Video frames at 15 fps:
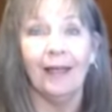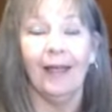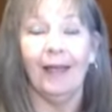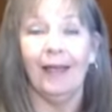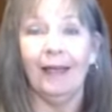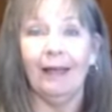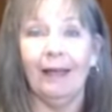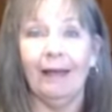
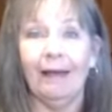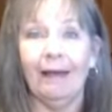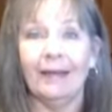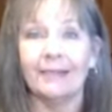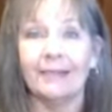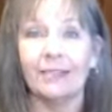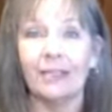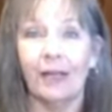
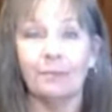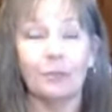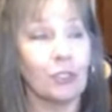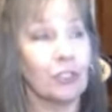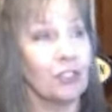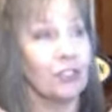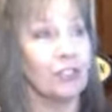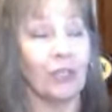and I'm
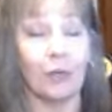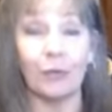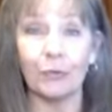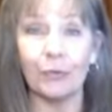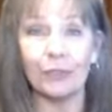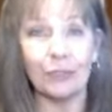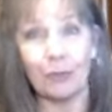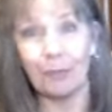just so thrilled
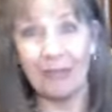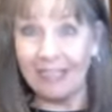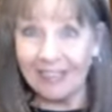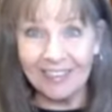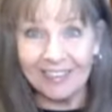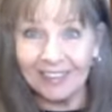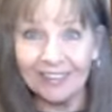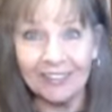to be here.